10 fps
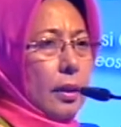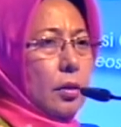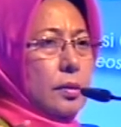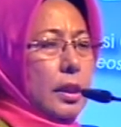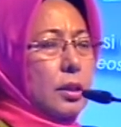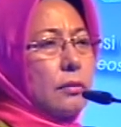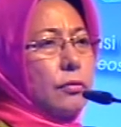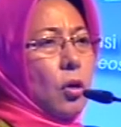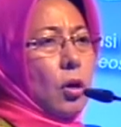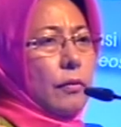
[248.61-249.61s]
Now, Section
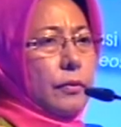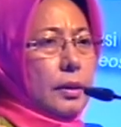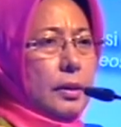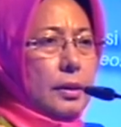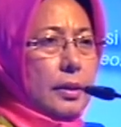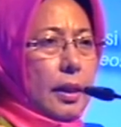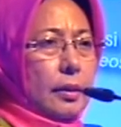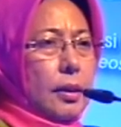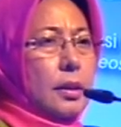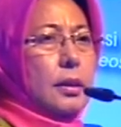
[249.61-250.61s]
4 of
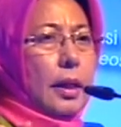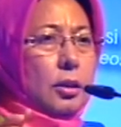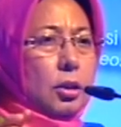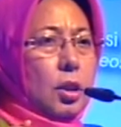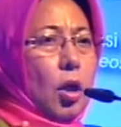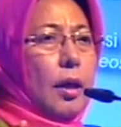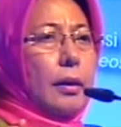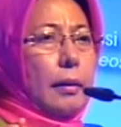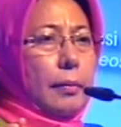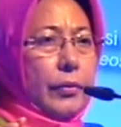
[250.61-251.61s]
EEZ is actually
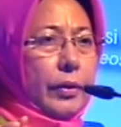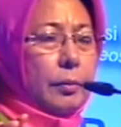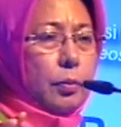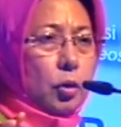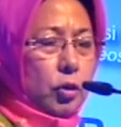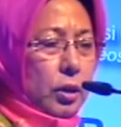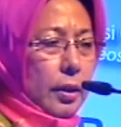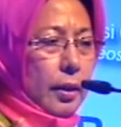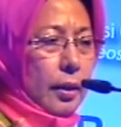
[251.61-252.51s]
on marine pollution.